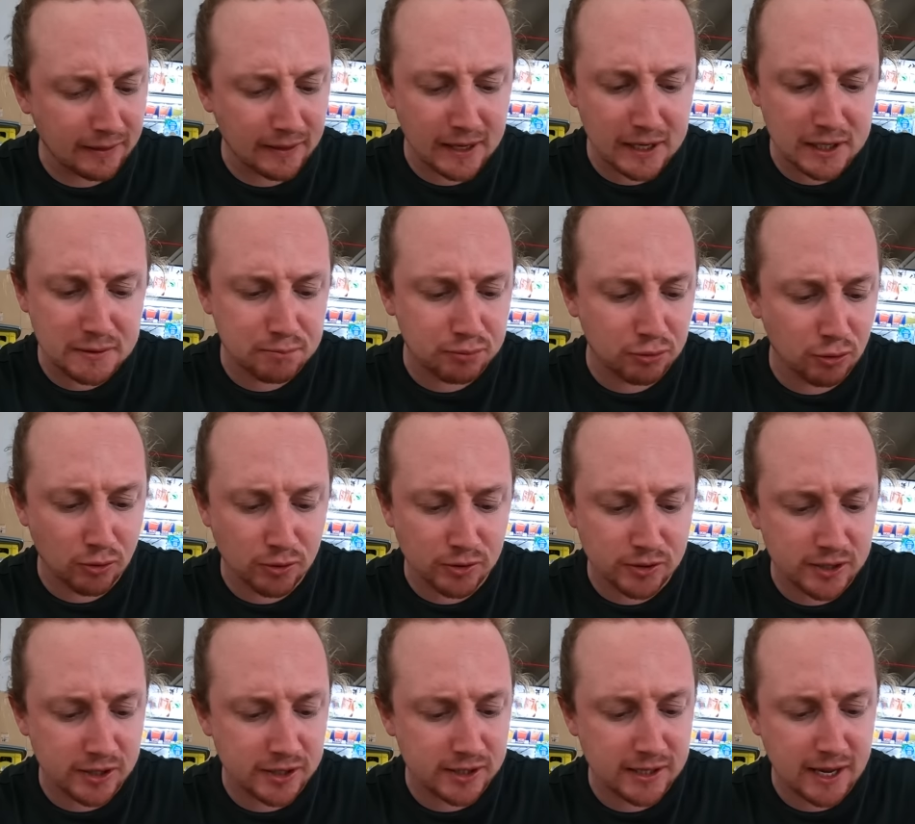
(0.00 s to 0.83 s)
These
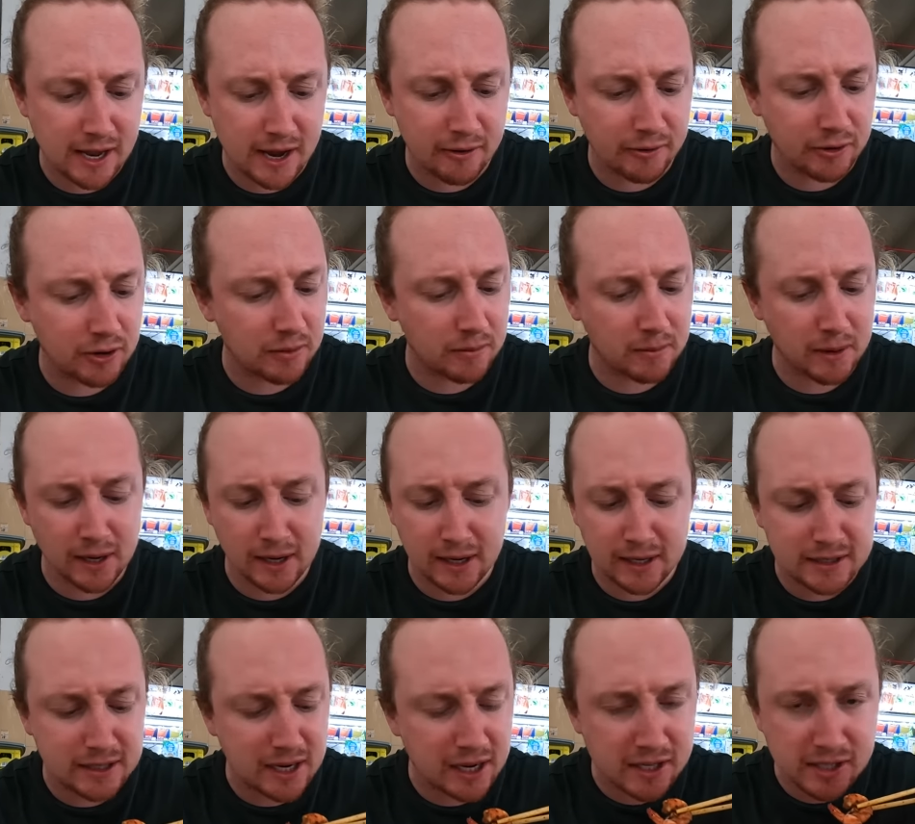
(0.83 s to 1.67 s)
prawns are staring at me,
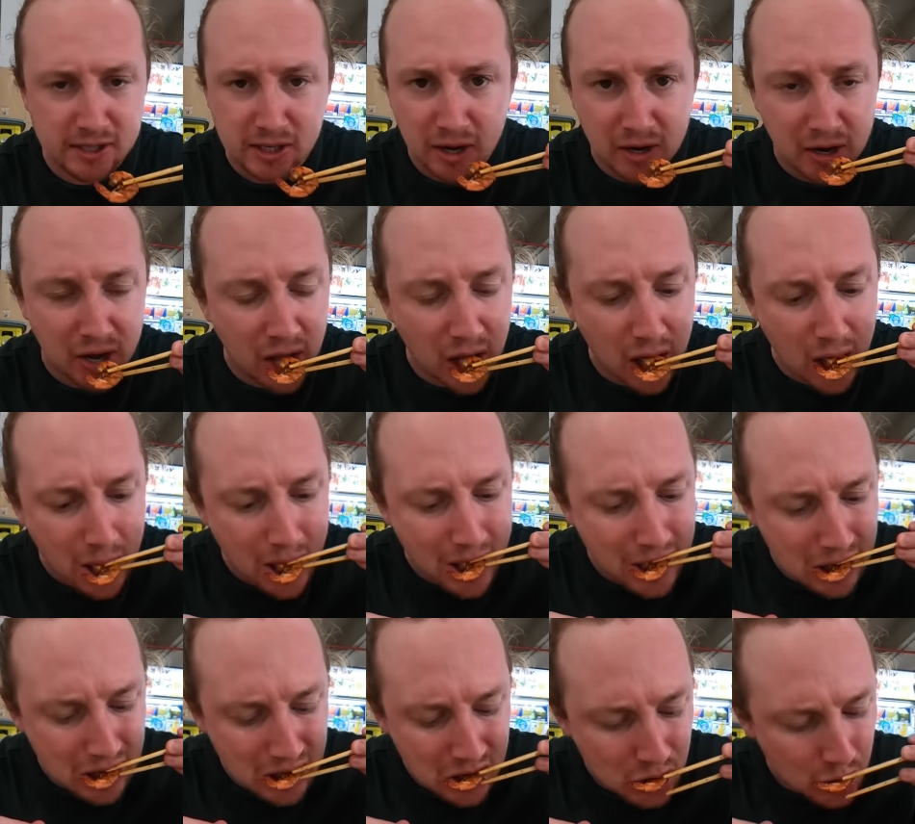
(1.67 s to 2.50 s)
let's get stuck
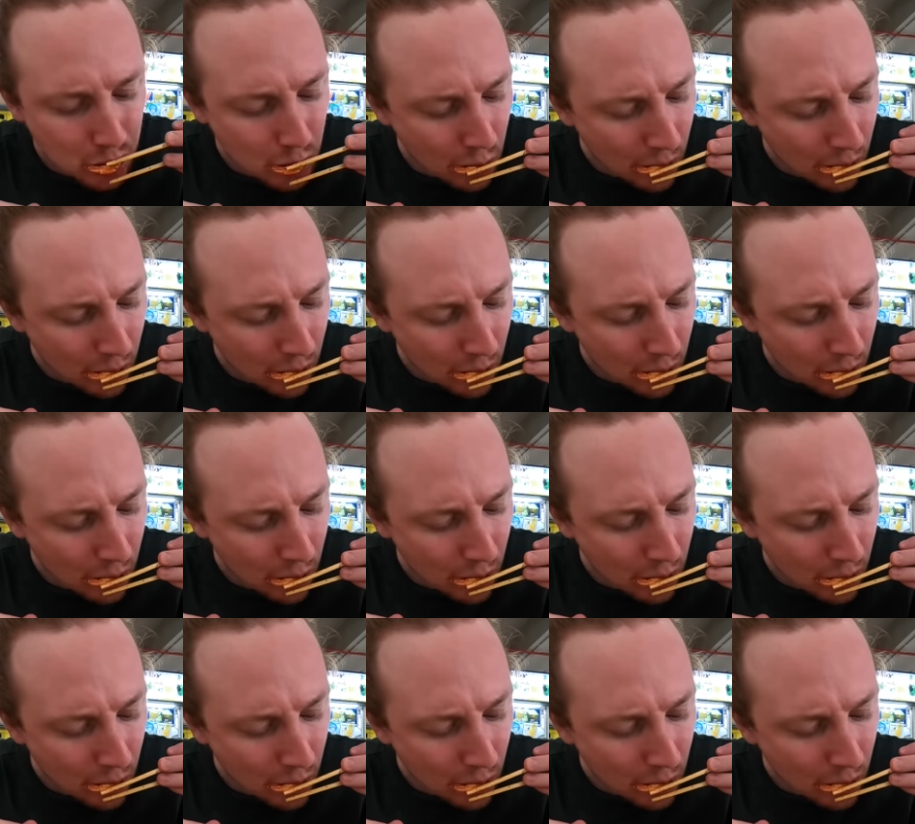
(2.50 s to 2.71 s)
in.